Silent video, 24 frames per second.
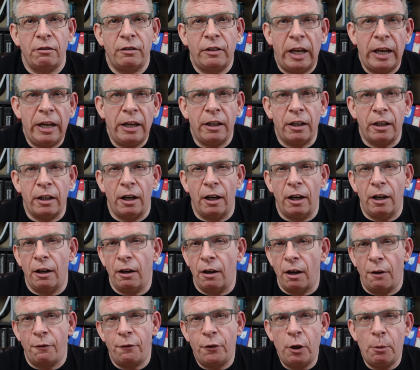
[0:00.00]
take
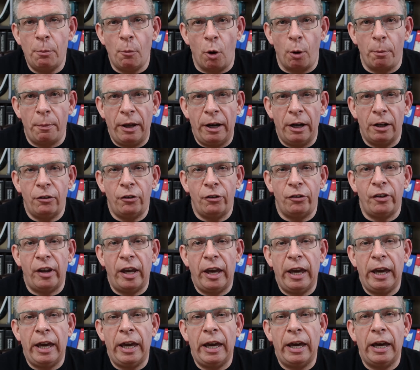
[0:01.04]
a few more minutes
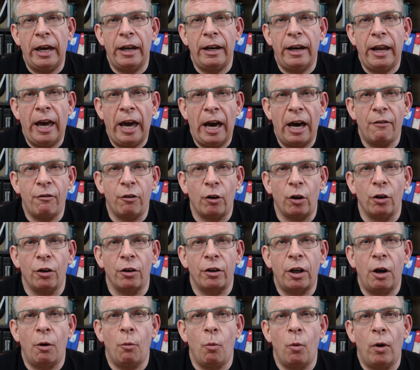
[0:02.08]
and have a
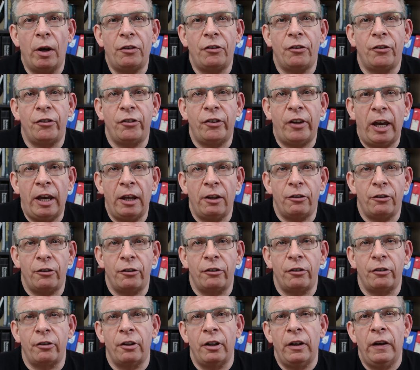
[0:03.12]
look at what
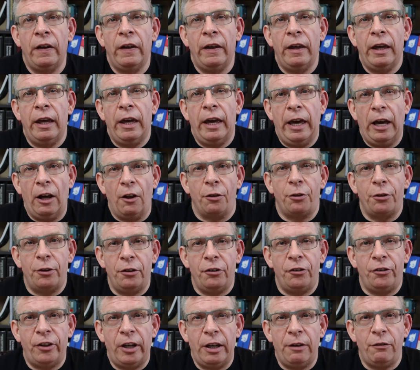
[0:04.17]
sets health
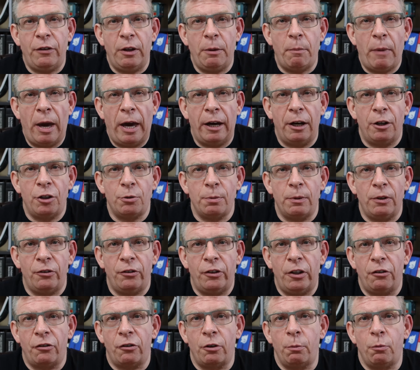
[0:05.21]
and safety management
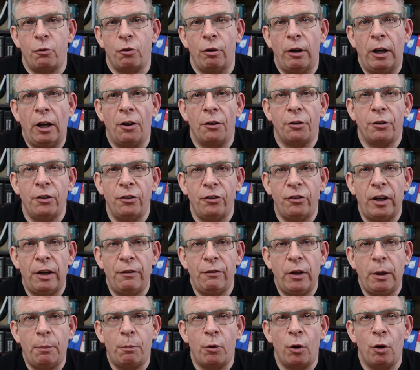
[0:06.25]
systems or health and
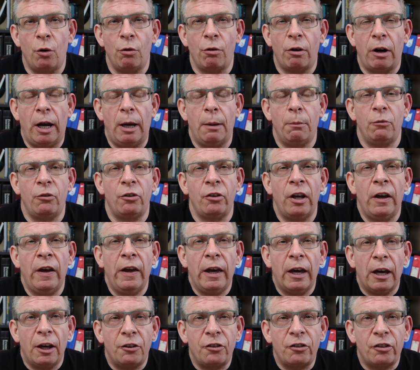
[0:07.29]
safety programs
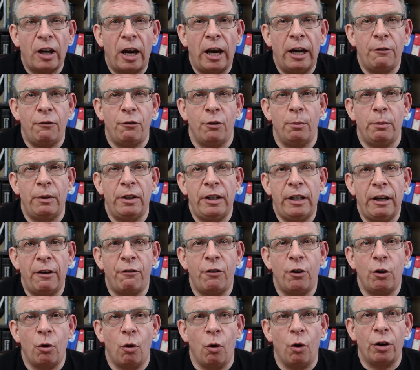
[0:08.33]
aside from the
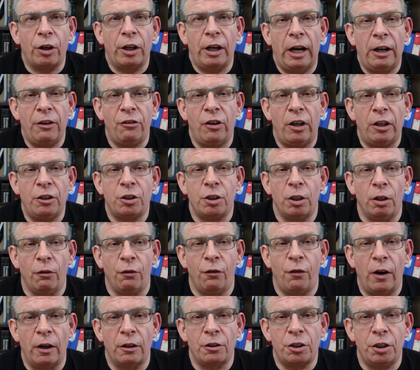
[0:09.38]
different organizational
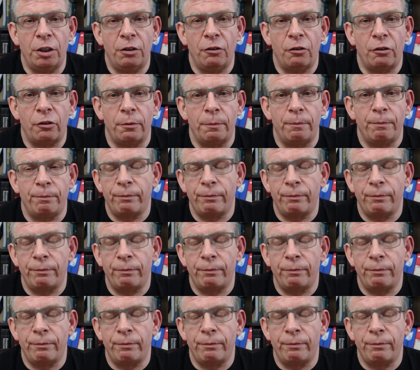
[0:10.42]
functions.